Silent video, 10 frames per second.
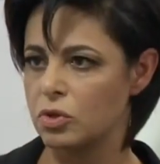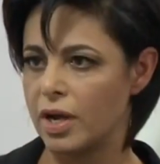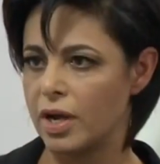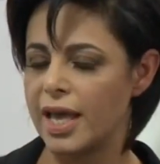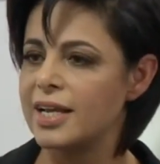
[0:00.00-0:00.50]

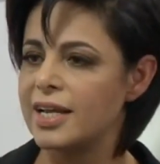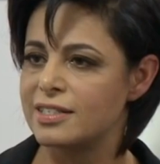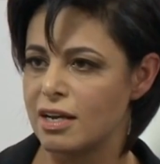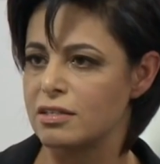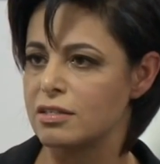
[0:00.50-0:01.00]
way, and it
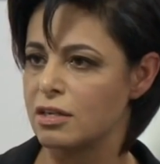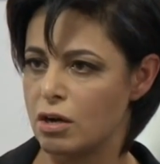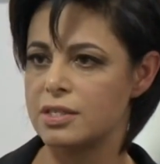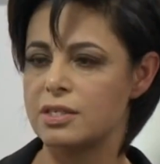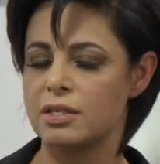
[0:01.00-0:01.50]
does. It
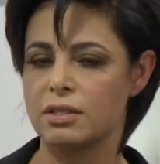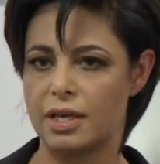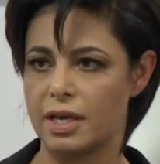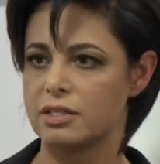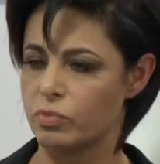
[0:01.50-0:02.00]
constantly
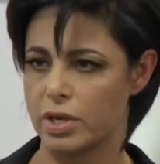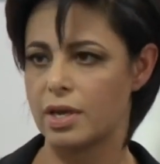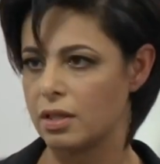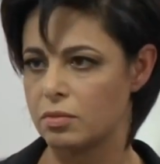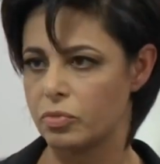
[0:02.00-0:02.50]
gets
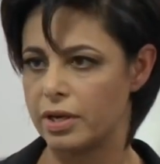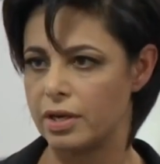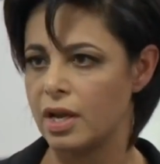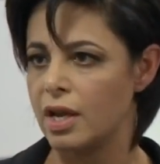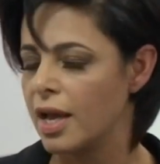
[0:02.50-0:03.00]

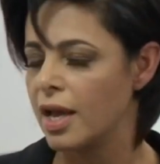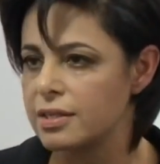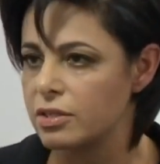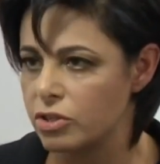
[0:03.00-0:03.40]
recalibrated, as it